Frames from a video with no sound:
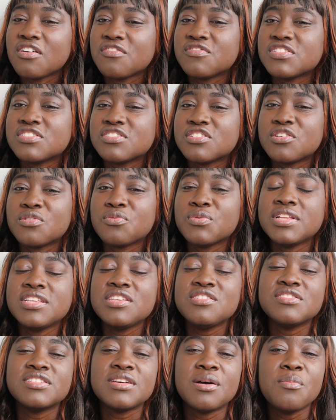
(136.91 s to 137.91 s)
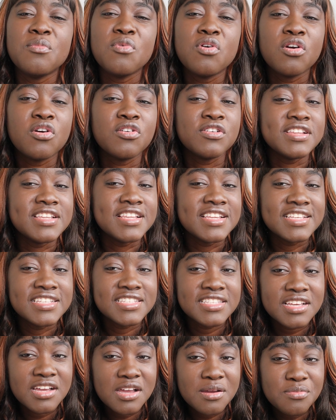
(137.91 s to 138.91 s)
officer will use a more
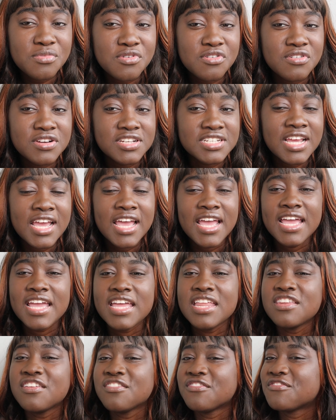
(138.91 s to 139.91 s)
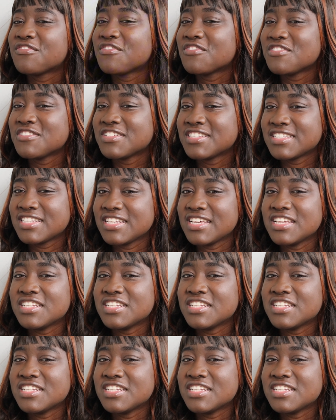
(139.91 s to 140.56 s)
holistic approach in the first